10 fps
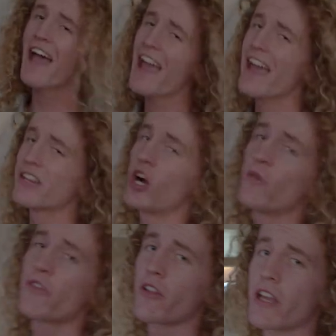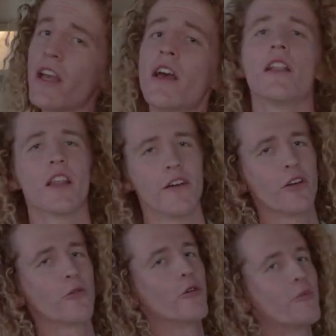and hopefully,
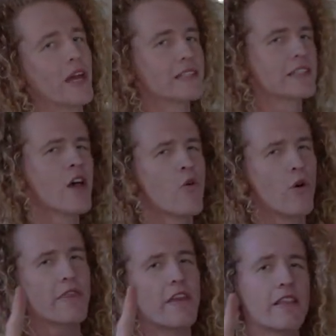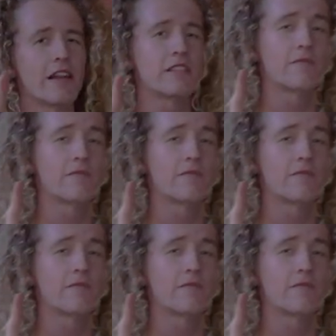loving roommates. One thing that